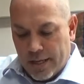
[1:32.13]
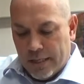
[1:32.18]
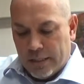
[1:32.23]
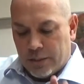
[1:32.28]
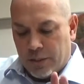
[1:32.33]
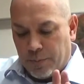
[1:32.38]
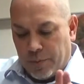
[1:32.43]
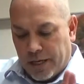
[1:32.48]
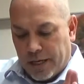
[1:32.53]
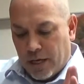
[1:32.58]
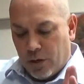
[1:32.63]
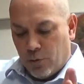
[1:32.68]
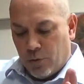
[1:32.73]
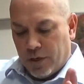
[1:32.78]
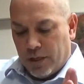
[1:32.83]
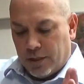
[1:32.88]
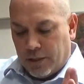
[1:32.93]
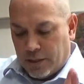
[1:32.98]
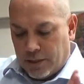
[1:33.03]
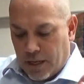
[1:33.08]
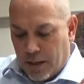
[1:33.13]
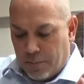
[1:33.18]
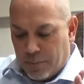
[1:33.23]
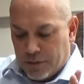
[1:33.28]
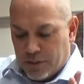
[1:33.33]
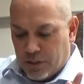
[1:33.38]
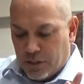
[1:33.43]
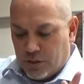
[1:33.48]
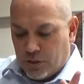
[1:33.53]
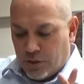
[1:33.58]
To begin with, a
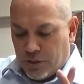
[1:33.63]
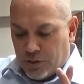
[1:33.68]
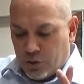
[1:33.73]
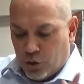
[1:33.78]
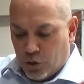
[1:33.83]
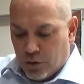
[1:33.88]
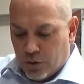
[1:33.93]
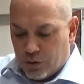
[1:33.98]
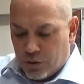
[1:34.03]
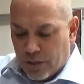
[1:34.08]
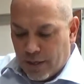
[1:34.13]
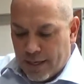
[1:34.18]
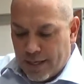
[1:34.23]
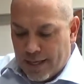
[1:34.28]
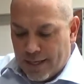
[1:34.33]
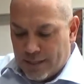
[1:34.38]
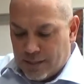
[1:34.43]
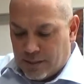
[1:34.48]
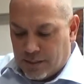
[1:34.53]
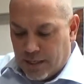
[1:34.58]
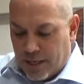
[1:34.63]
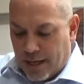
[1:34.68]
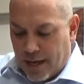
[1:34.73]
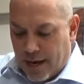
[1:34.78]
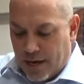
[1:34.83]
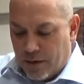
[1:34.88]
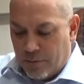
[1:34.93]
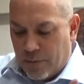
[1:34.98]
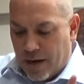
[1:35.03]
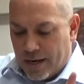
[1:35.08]
deposition is usually
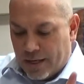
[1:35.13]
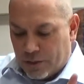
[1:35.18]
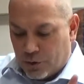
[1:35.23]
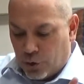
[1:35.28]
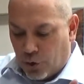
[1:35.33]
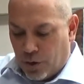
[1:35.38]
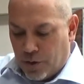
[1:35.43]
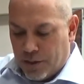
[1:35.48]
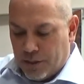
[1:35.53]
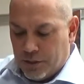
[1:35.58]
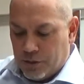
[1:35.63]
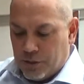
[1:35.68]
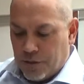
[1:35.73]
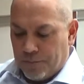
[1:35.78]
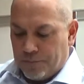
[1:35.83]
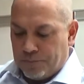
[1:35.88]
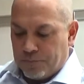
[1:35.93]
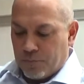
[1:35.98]
instigated by attorneys